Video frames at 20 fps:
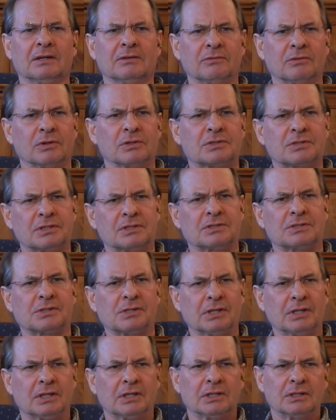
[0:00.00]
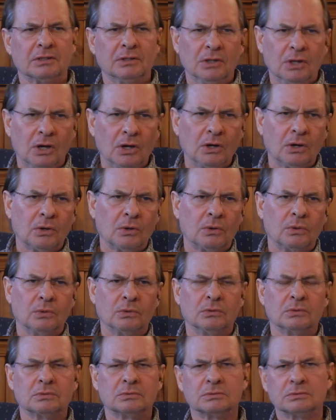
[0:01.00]
Versus, no,
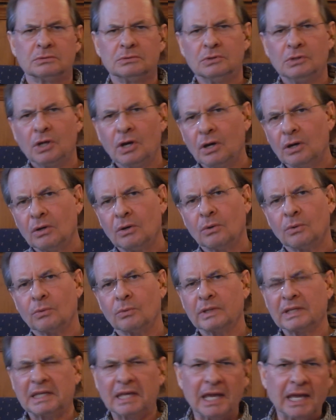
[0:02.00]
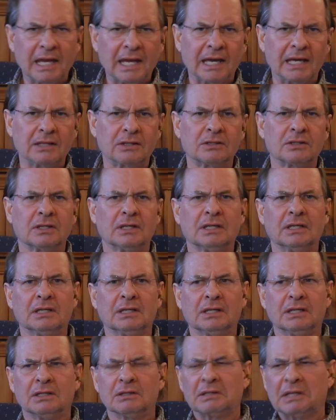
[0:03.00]
we can't
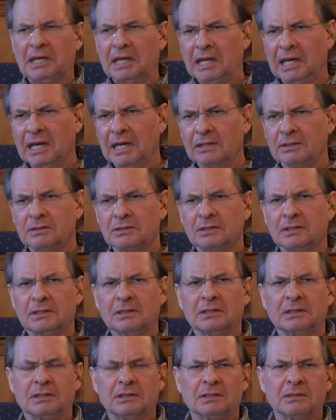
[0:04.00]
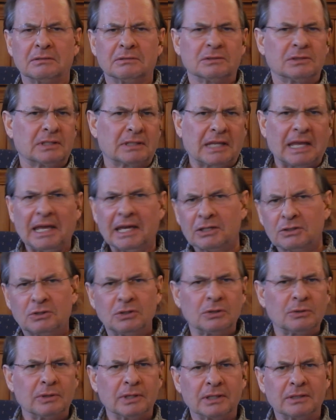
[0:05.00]

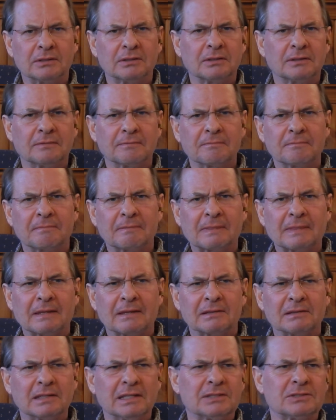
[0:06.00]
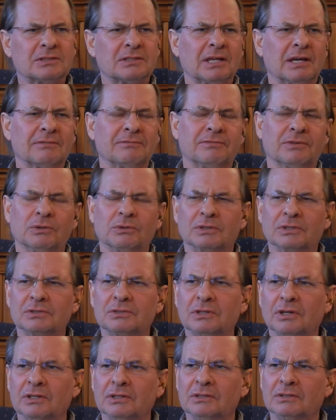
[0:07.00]
do it. Let's not
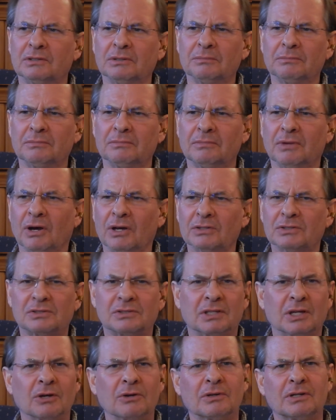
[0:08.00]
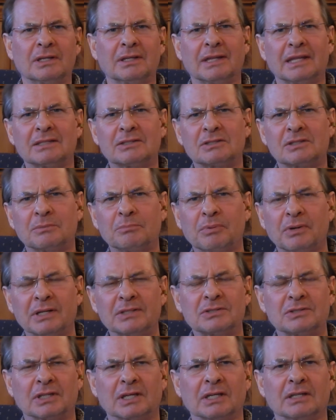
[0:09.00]
focus on austerity. That's
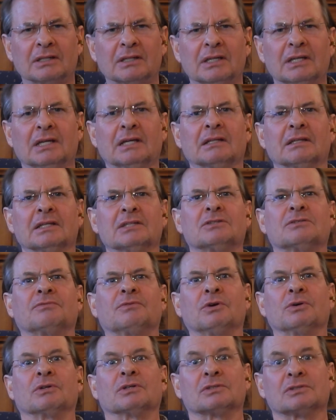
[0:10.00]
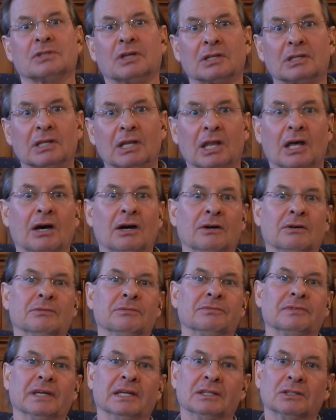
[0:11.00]
depressing. Let's focus on
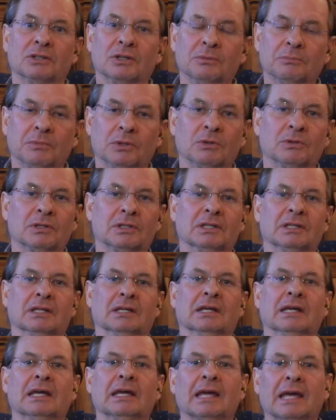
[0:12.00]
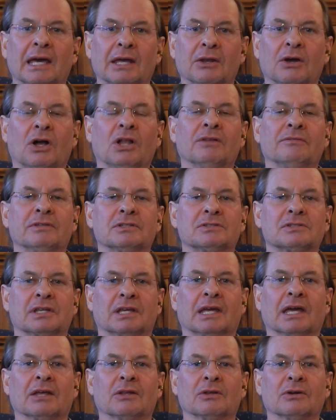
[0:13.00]
love and community and all of us
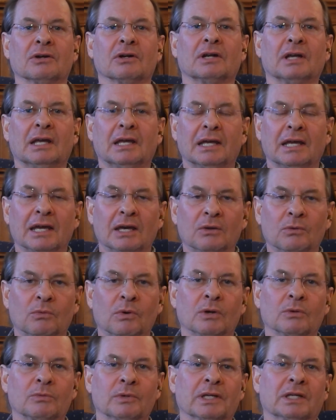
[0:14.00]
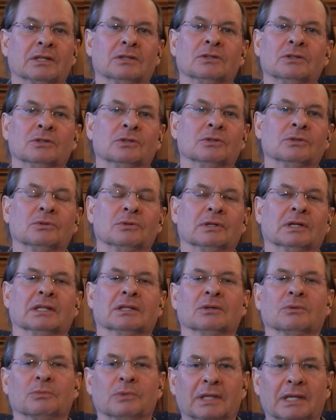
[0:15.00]
together and what we can do
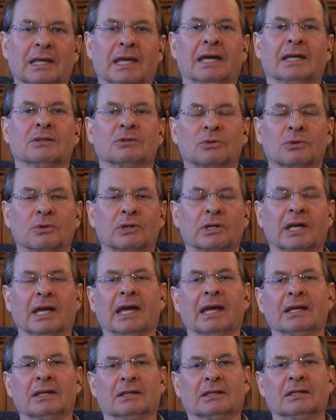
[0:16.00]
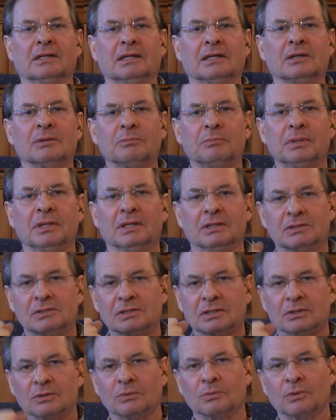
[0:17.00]
and that we can create peace
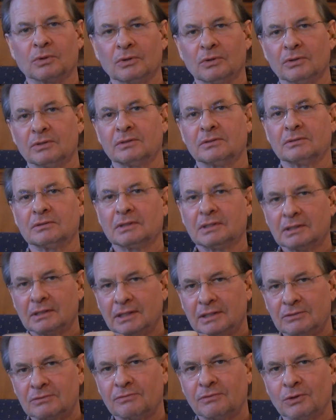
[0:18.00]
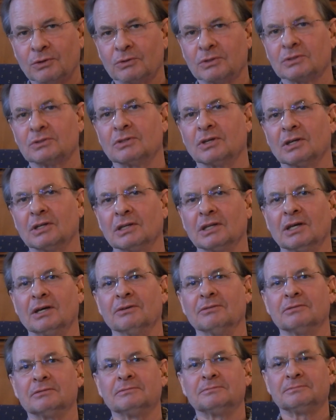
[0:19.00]
in the world. Let's focus on
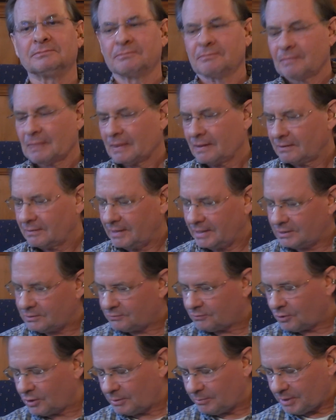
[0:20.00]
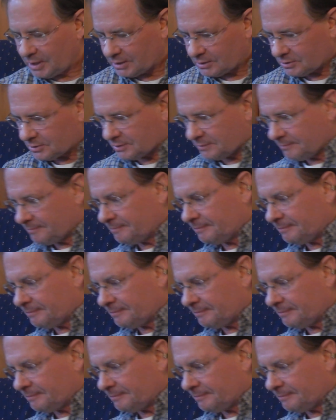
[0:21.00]
love. Thanks very much.